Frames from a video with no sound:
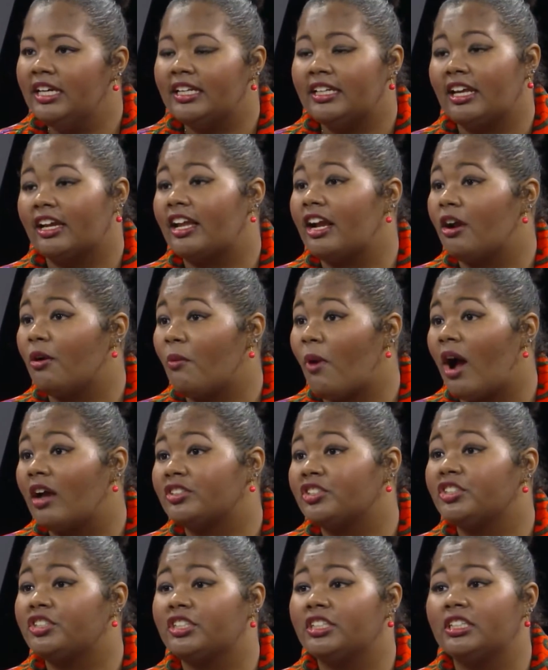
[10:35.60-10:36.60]
Now, Kerry
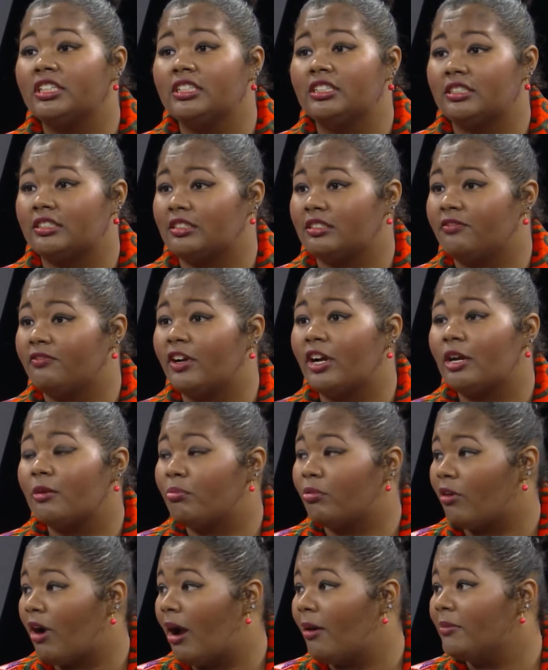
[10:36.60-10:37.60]
Washington is a very
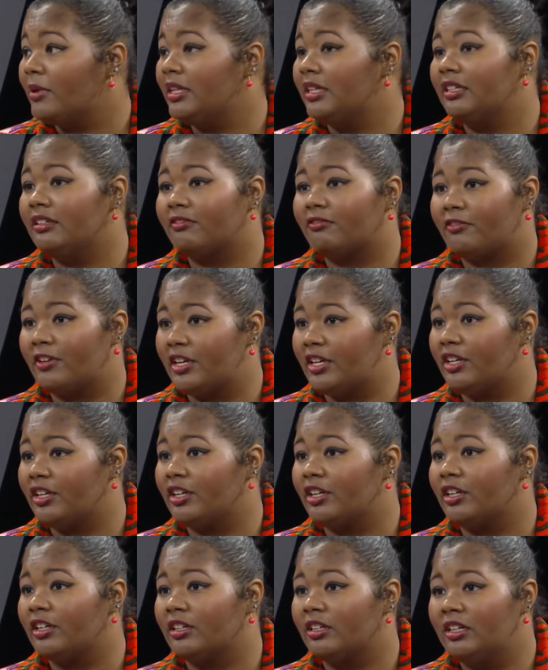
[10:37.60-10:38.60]
prominent
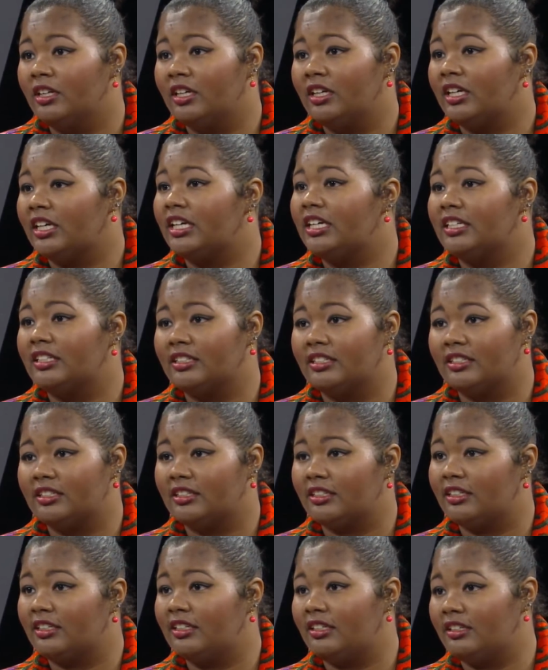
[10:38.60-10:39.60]
figure in
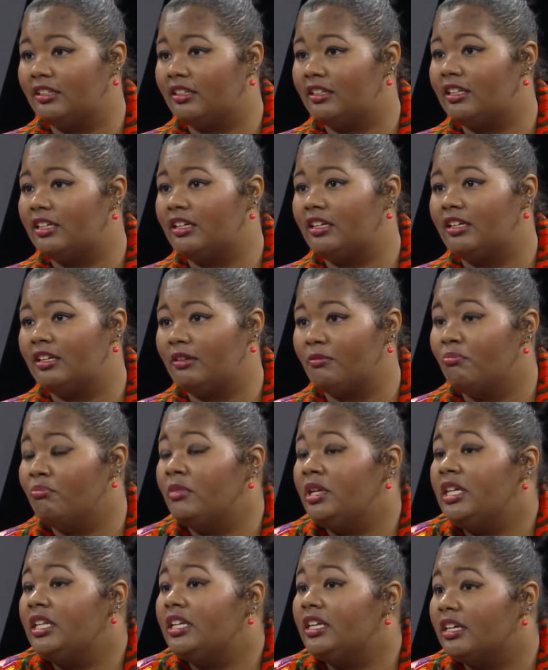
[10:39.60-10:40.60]
the
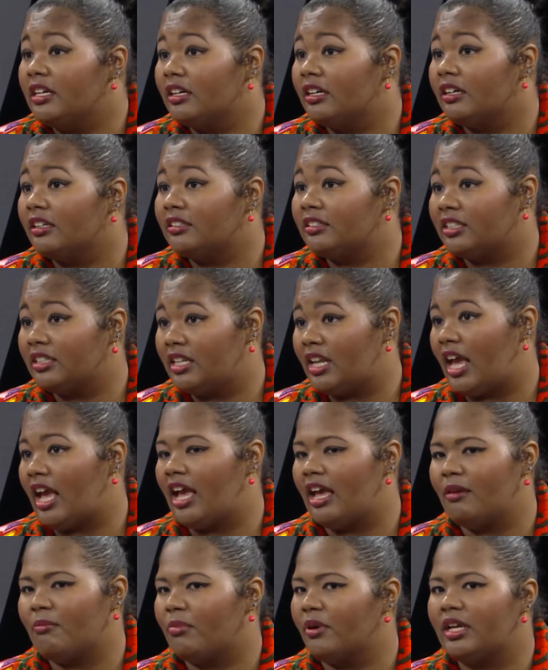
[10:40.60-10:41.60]
media
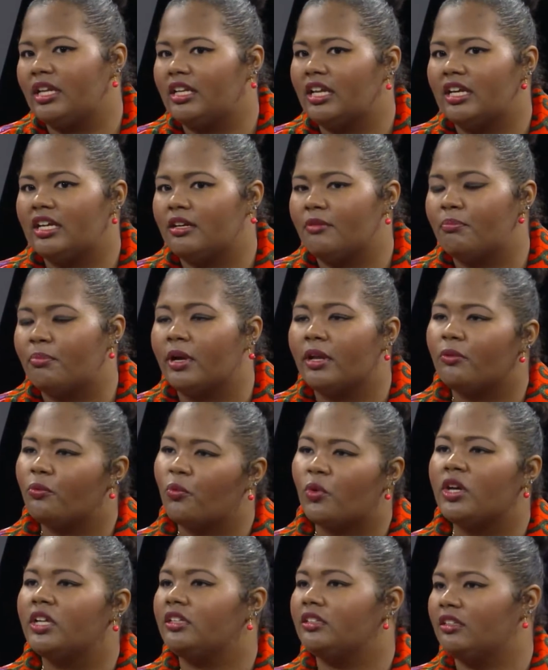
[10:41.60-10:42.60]
today, but
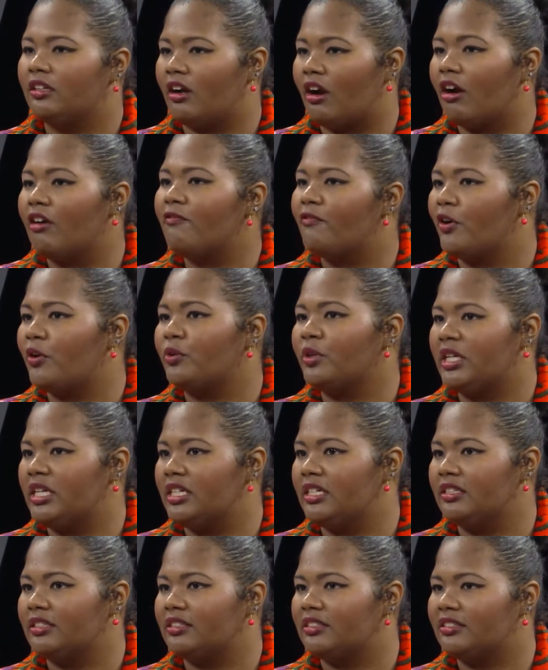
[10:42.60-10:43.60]
what her vote
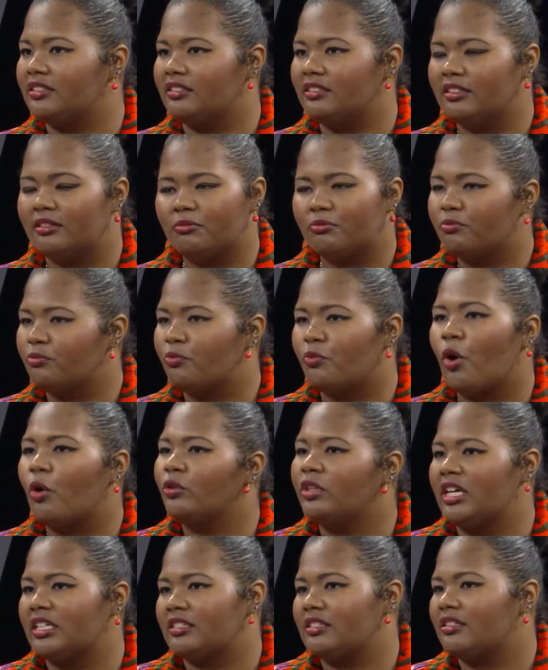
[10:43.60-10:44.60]
is
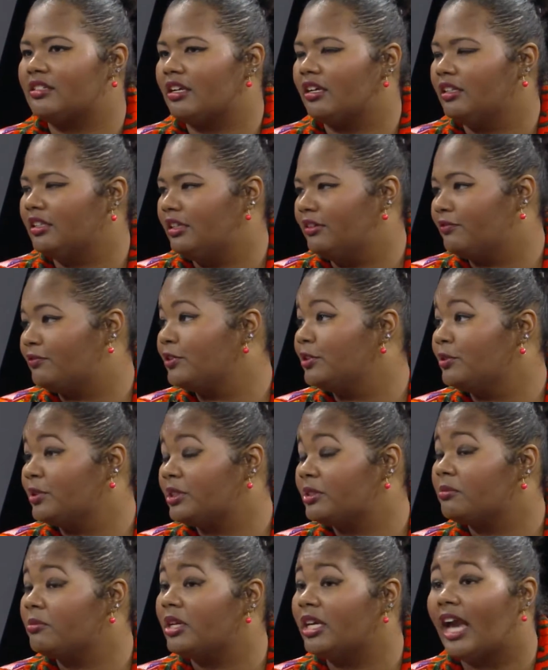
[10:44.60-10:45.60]
won't necessarily
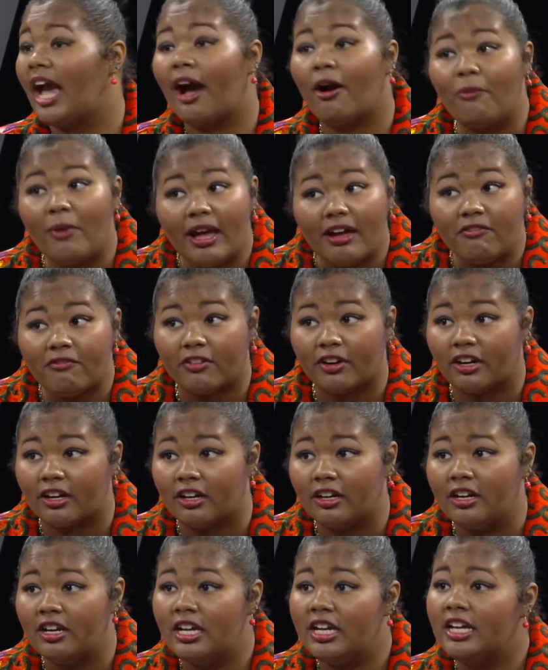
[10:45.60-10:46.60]
influence me.
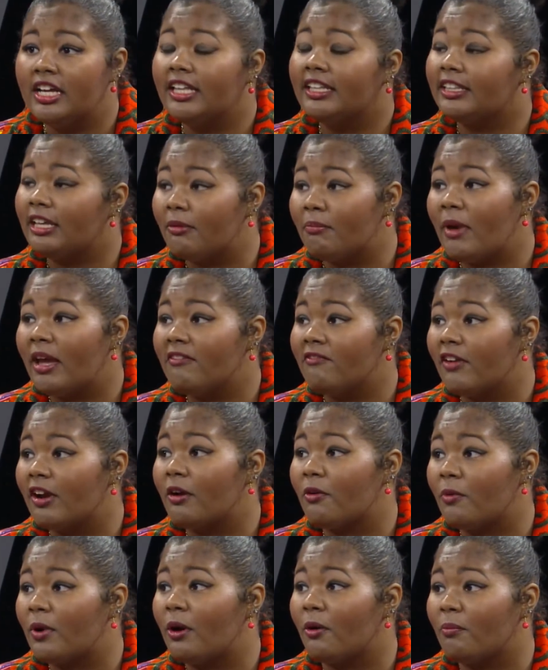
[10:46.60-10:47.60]
However, there may
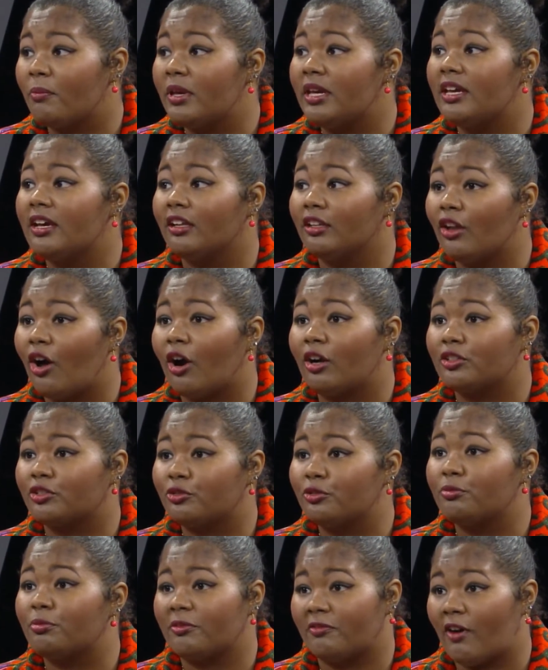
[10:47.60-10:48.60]
very well be a large
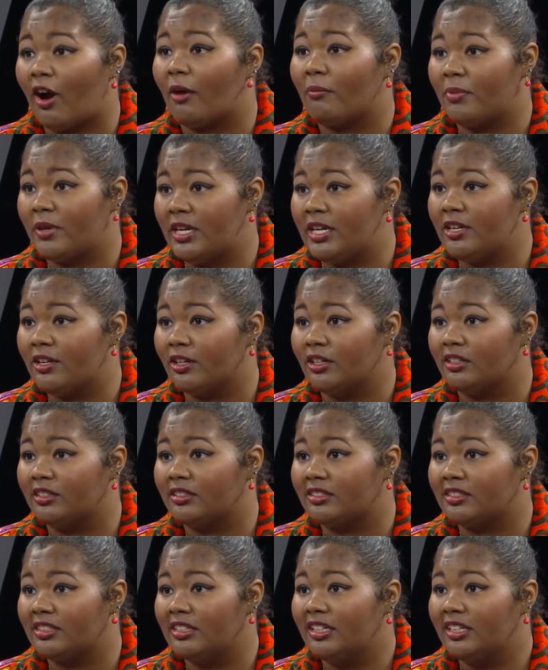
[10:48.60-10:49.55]
group of our peers